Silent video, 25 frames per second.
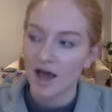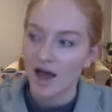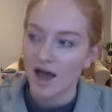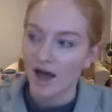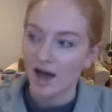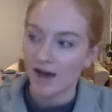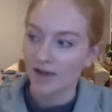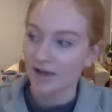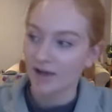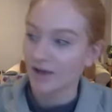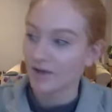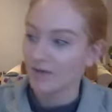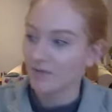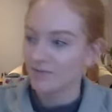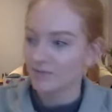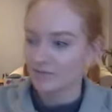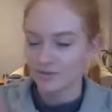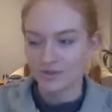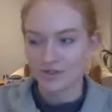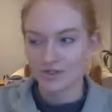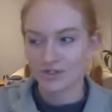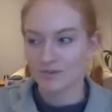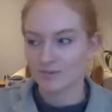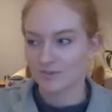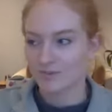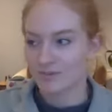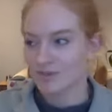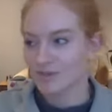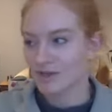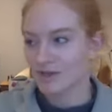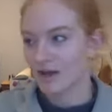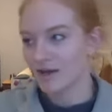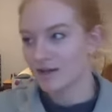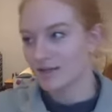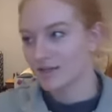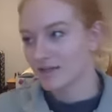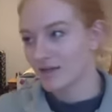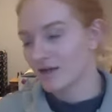I am just to
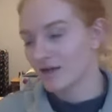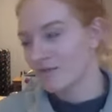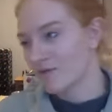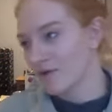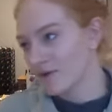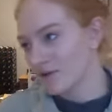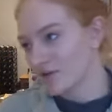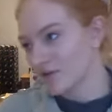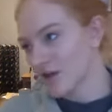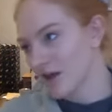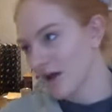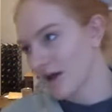slightly divulge,